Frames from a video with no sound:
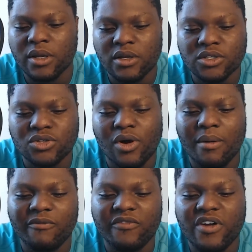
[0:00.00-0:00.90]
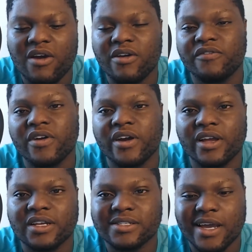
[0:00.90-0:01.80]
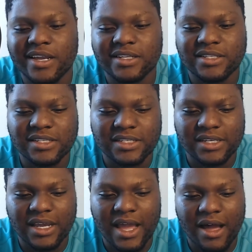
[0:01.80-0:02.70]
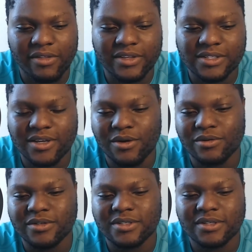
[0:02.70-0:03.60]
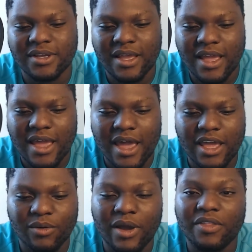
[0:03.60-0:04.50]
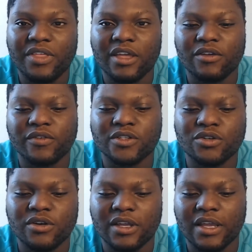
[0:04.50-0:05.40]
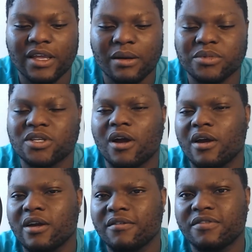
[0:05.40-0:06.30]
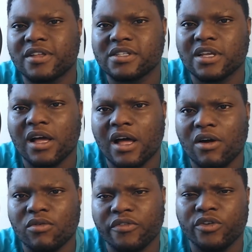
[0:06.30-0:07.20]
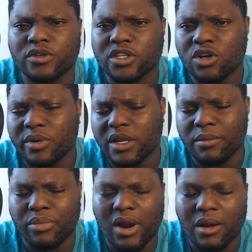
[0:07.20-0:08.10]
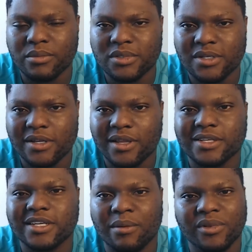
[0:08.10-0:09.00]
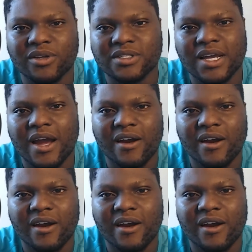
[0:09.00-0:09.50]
So I'm very, very excited to see how this goes. Anyway, thank you for tuning in. I'm sorry if this review was a little bit impromptu. Like I said, I'm a little tired.